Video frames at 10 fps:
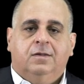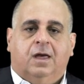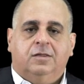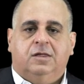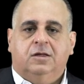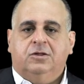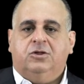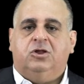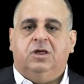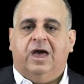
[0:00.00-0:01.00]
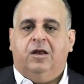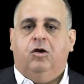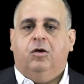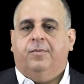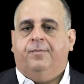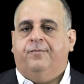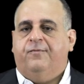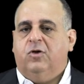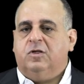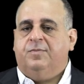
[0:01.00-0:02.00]
until she had her
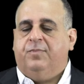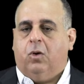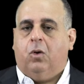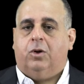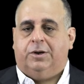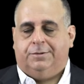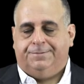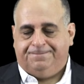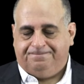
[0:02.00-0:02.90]
firstborn.